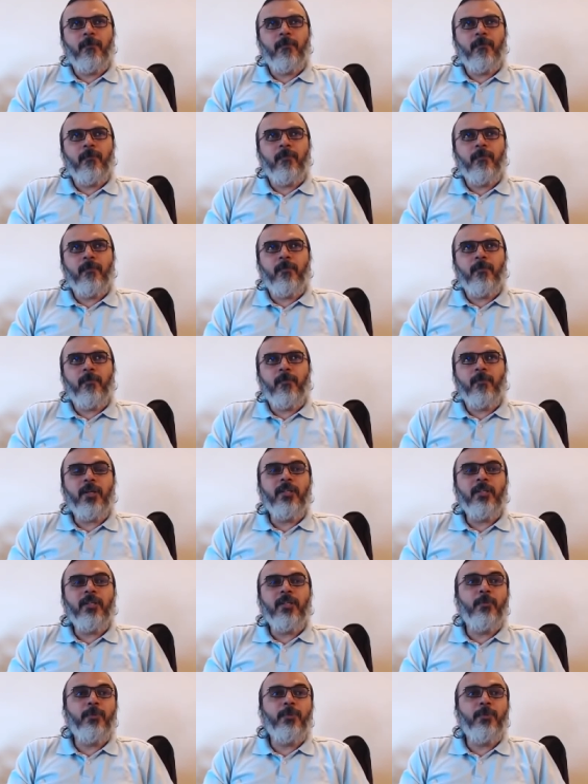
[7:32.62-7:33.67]
Not in
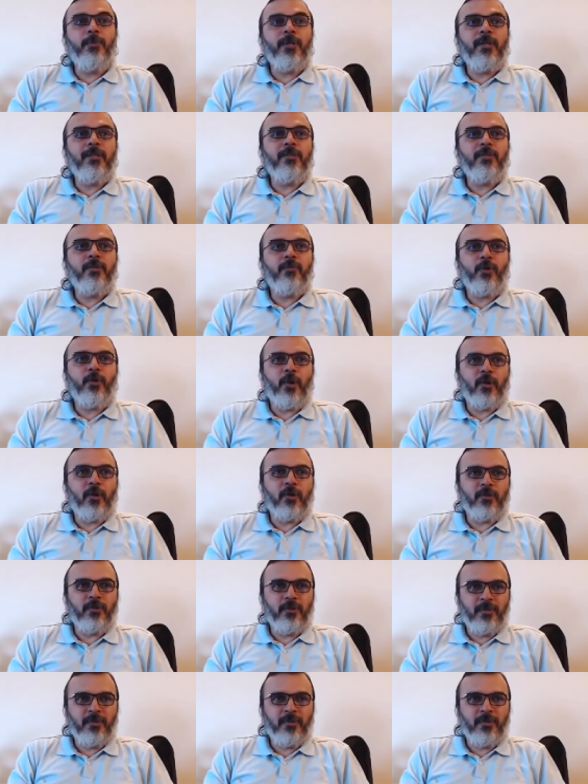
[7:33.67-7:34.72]
the appearance of
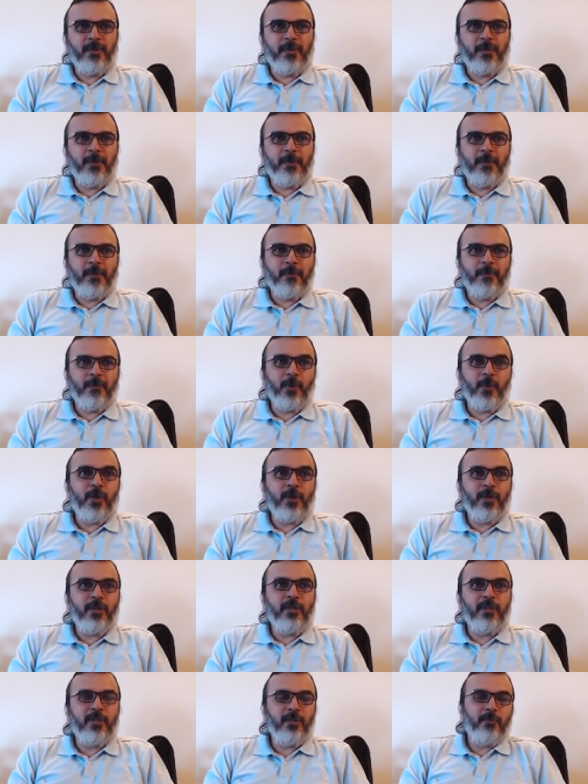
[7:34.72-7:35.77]
thoughts. Not
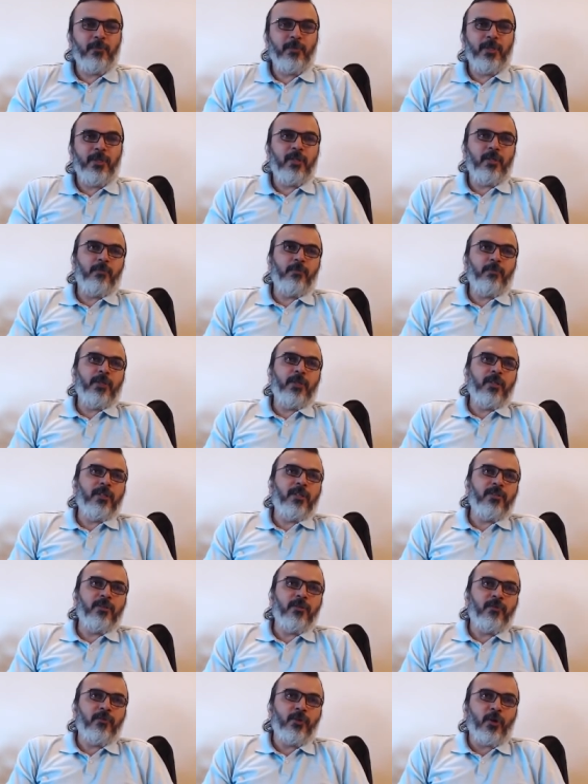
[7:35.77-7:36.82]
in the mere appearance
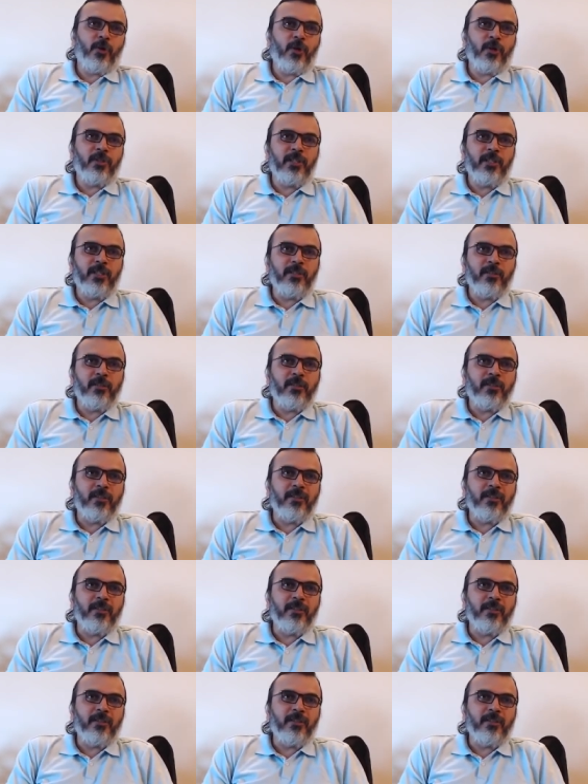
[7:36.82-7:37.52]
of thoughts, it isn't.